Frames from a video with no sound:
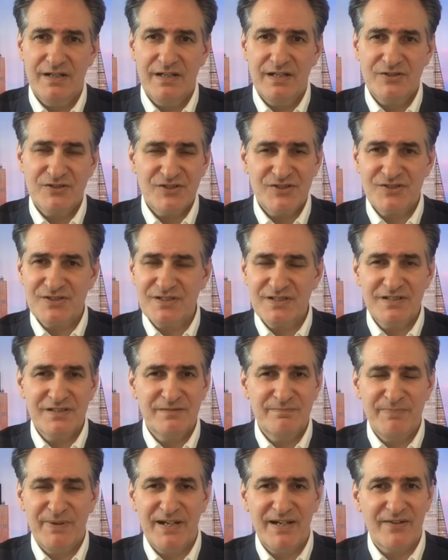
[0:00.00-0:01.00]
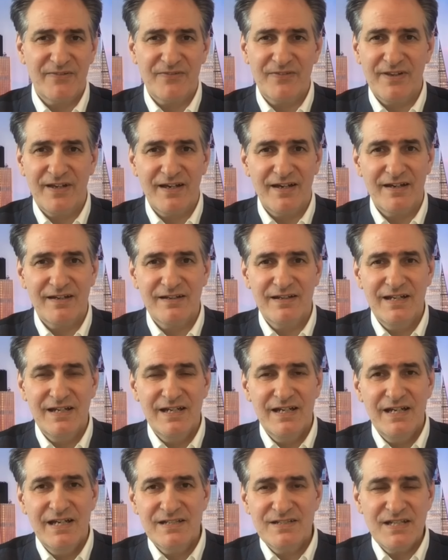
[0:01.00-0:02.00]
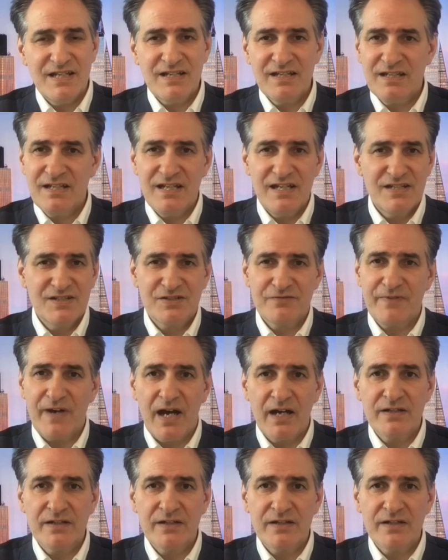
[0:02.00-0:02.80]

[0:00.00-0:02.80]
Just think about that. Decades of